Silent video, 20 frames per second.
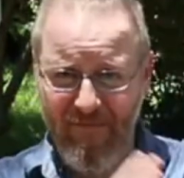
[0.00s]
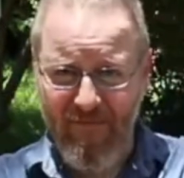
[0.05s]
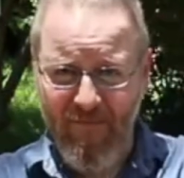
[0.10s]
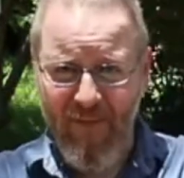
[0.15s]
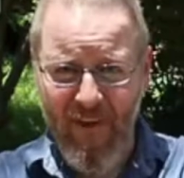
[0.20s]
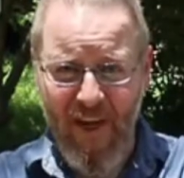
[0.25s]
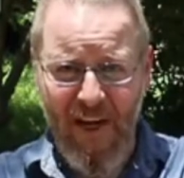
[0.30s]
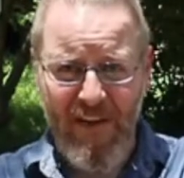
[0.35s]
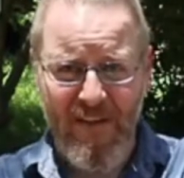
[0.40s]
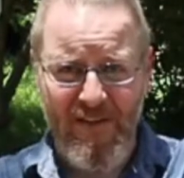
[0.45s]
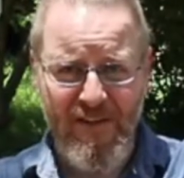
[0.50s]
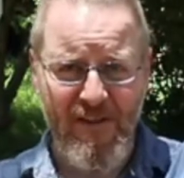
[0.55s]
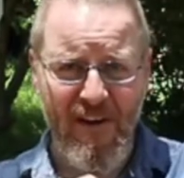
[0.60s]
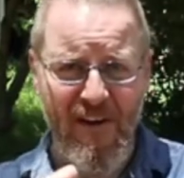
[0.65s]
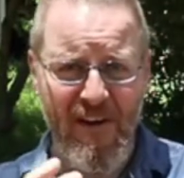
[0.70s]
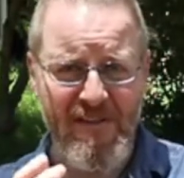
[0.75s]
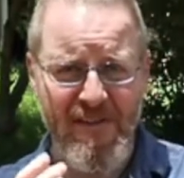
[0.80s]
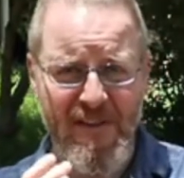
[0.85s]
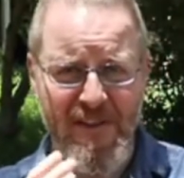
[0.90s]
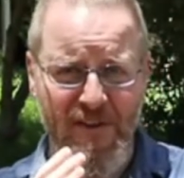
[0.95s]
and your
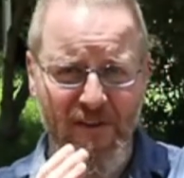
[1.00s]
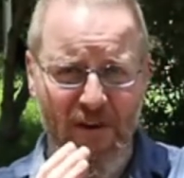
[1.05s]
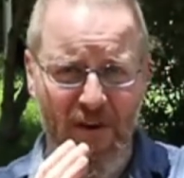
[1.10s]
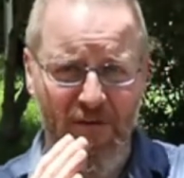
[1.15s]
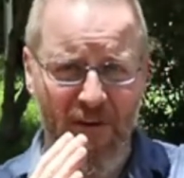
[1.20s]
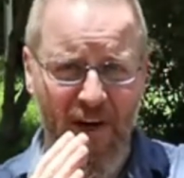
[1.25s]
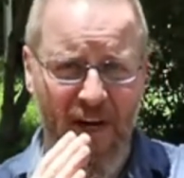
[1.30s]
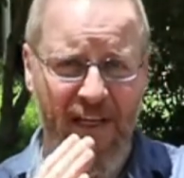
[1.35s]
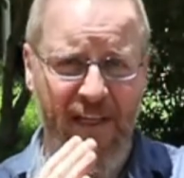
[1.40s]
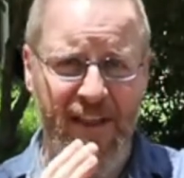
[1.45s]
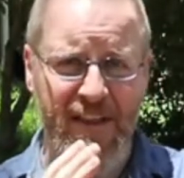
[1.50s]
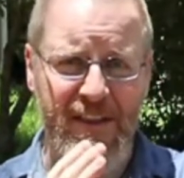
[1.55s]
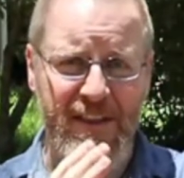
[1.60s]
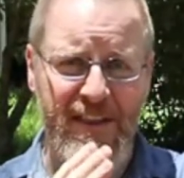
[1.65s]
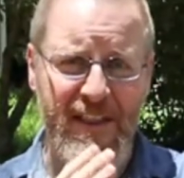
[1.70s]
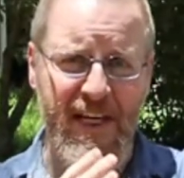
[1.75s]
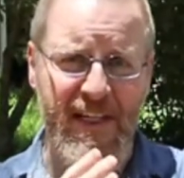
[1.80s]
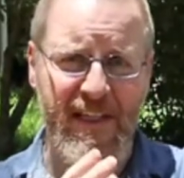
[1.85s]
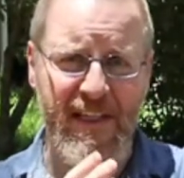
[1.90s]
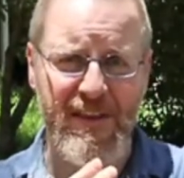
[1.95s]
stance is not right and your
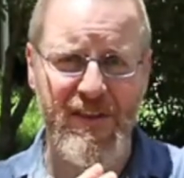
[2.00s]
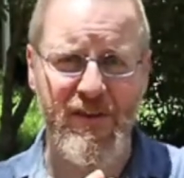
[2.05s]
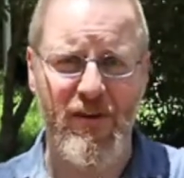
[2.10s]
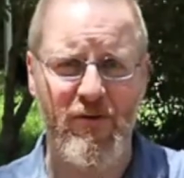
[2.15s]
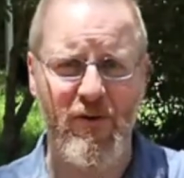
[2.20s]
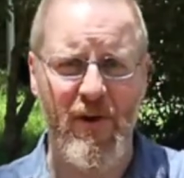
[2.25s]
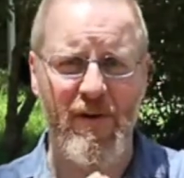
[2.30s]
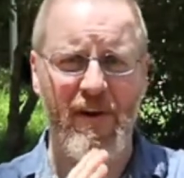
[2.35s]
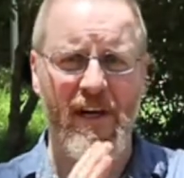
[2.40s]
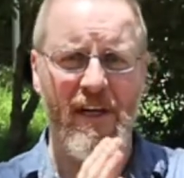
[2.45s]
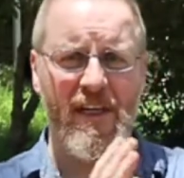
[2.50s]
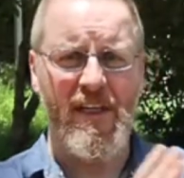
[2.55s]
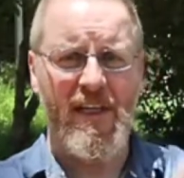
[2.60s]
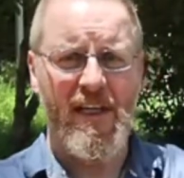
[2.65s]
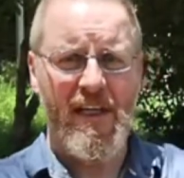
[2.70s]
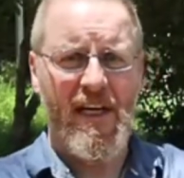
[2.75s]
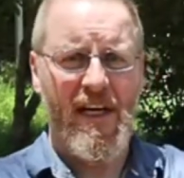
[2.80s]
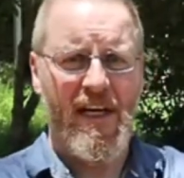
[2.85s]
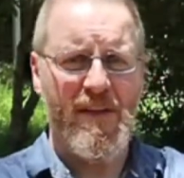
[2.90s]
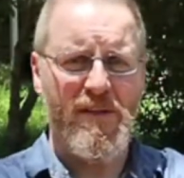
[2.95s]
technique's not quite right
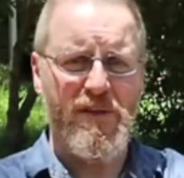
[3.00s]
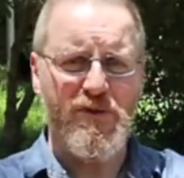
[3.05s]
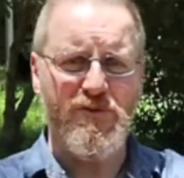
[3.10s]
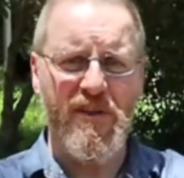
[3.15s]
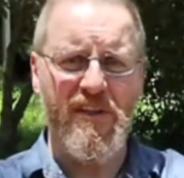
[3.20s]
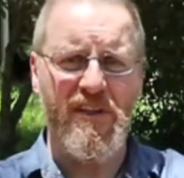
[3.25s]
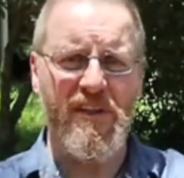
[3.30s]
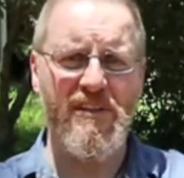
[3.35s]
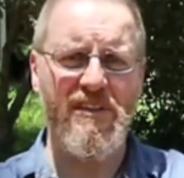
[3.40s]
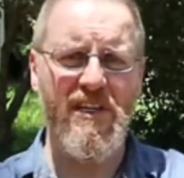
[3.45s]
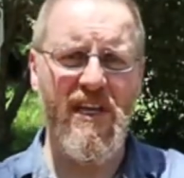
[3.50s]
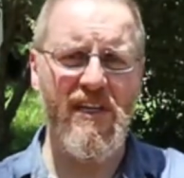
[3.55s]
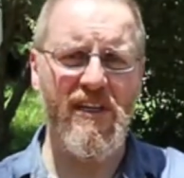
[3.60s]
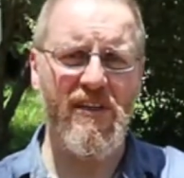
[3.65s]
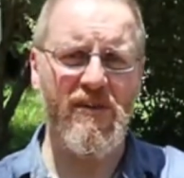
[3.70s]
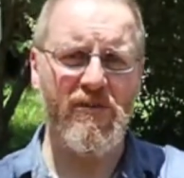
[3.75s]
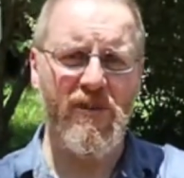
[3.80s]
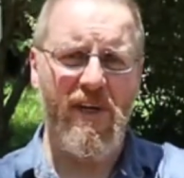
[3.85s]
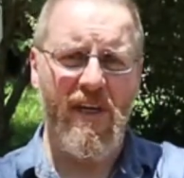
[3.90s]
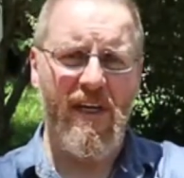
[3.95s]
and the string does hit
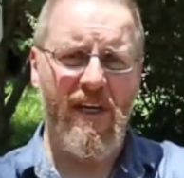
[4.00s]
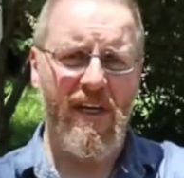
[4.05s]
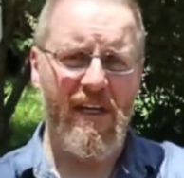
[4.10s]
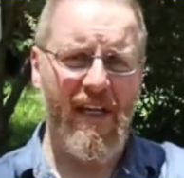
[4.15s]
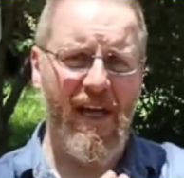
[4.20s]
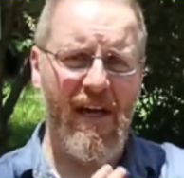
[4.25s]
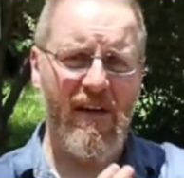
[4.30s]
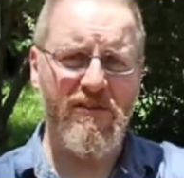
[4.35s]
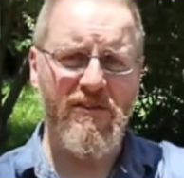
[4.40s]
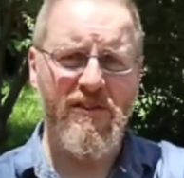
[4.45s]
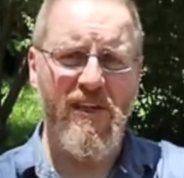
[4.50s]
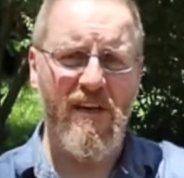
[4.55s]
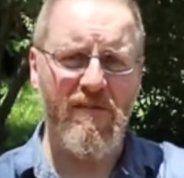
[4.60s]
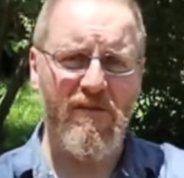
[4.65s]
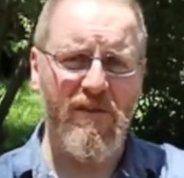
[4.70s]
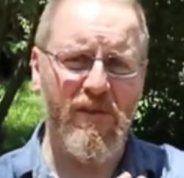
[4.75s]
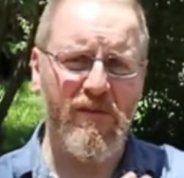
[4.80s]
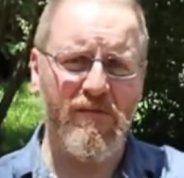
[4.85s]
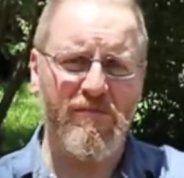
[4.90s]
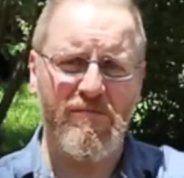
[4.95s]
you, that'll save
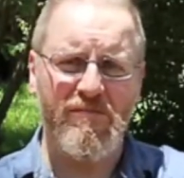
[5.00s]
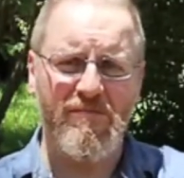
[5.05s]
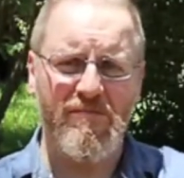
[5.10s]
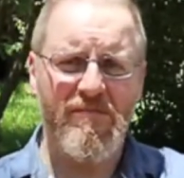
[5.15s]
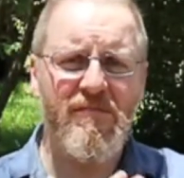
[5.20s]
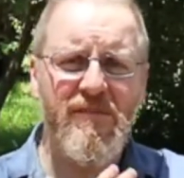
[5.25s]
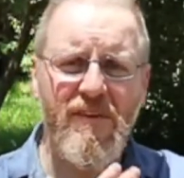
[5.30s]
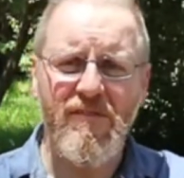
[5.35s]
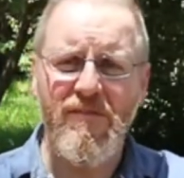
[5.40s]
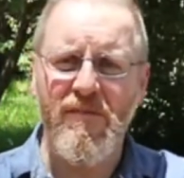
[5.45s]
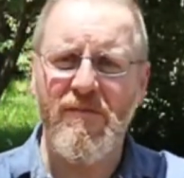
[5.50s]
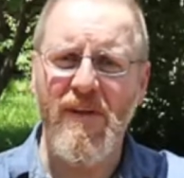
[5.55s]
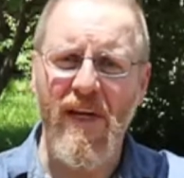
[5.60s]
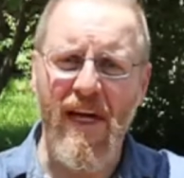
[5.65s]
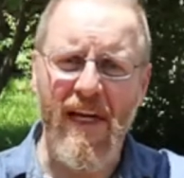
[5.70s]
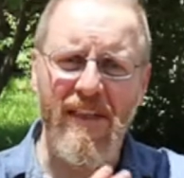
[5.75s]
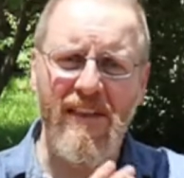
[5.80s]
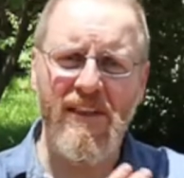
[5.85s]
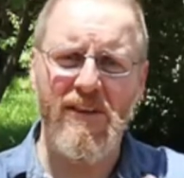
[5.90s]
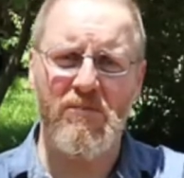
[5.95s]
you from
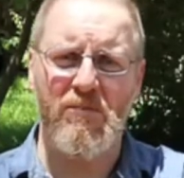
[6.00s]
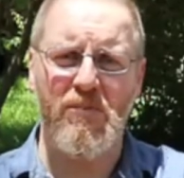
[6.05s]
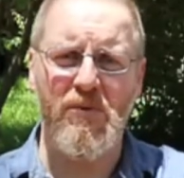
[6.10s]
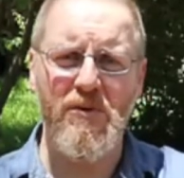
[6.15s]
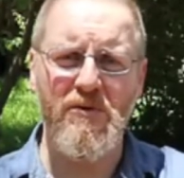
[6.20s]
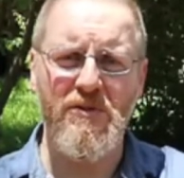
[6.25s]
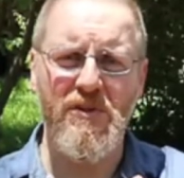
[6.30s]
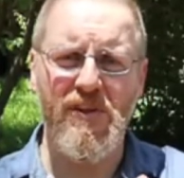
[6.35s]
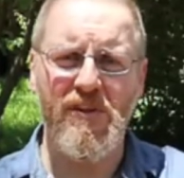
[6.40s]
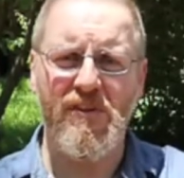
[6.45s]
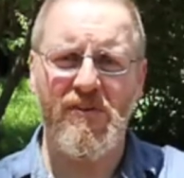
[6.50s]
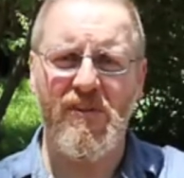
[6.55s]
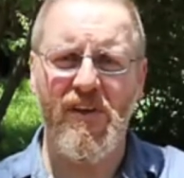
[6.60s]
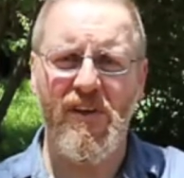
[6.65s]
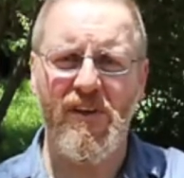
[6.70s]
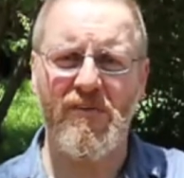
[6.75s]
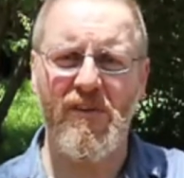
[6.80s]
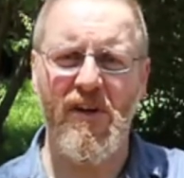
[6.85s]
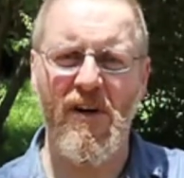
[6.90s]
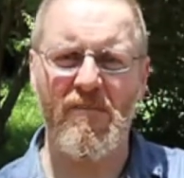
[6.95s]
getting this bruising
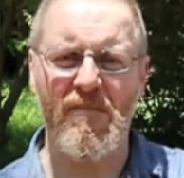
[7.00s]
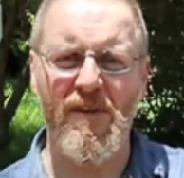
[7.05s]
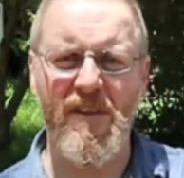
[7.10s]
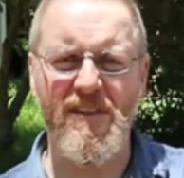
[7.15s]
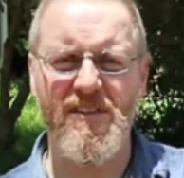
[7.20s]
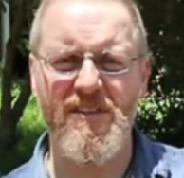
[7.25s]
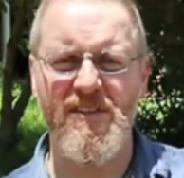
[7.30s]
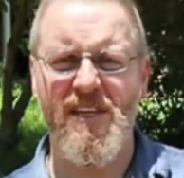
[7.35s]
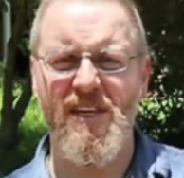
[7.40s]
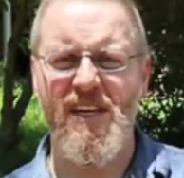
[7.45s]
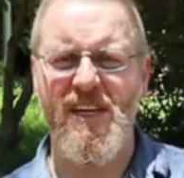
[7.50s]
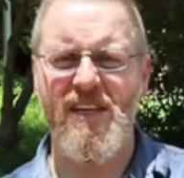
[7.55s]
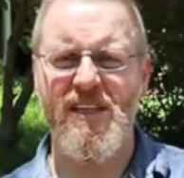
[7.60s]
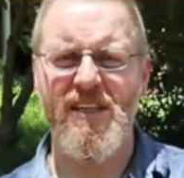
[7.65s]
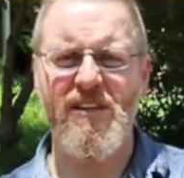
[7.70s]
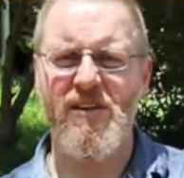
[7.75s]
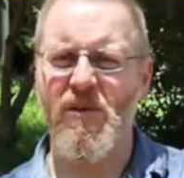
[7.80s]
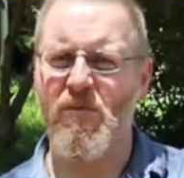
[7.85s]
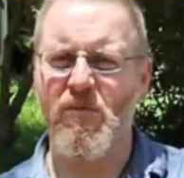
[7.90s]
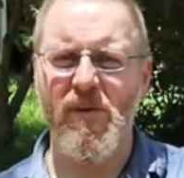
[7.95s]
on your arm, because
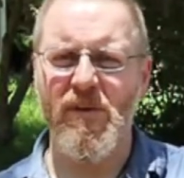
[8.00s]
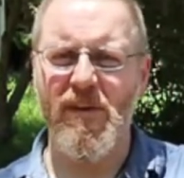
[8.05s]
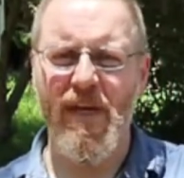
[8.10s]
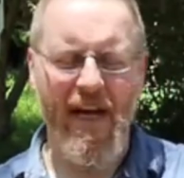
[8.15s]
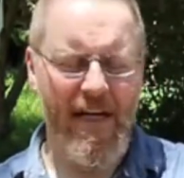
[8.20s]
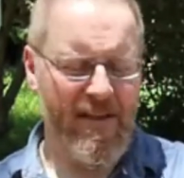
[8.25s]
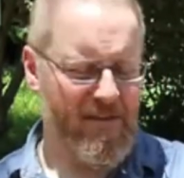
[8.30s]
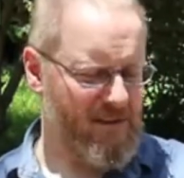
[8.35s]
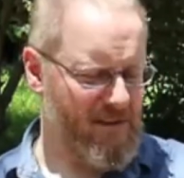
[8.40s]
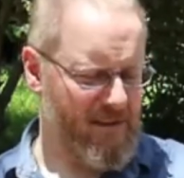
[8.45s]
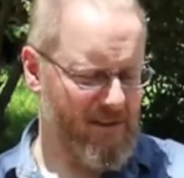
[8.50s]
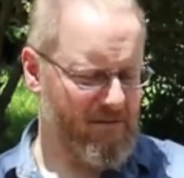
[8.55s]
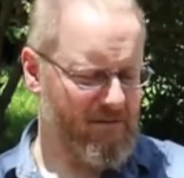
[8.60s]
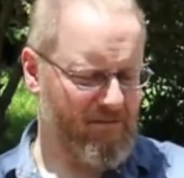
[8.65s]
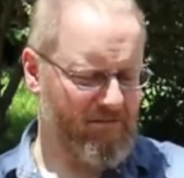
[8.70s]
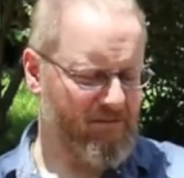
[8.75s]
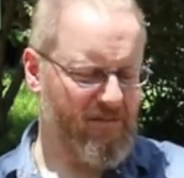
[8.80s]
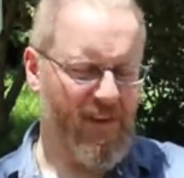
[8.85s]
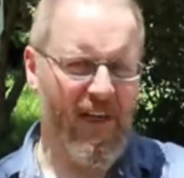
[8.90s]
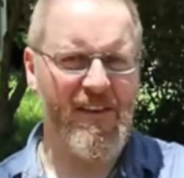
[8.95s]
you don't want that. You
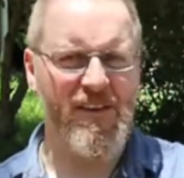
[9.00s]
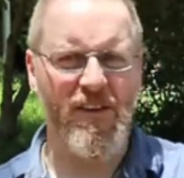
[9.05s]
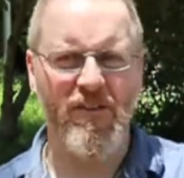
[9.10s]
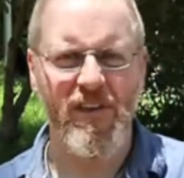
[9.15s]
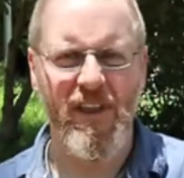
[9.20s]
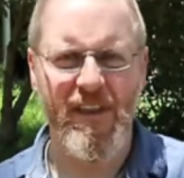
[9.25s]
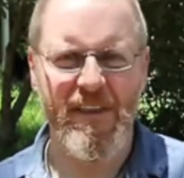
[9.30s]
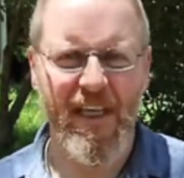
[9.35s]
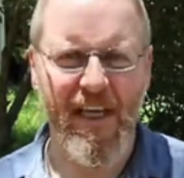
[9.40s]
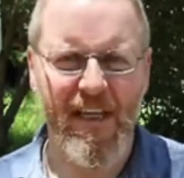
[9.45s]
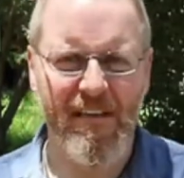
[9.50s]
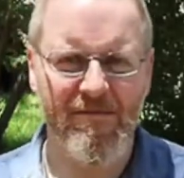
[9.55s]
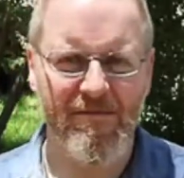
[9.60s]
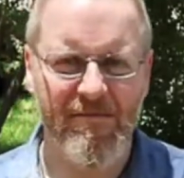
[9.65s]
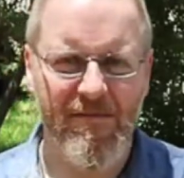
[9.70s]
know, I don't like that.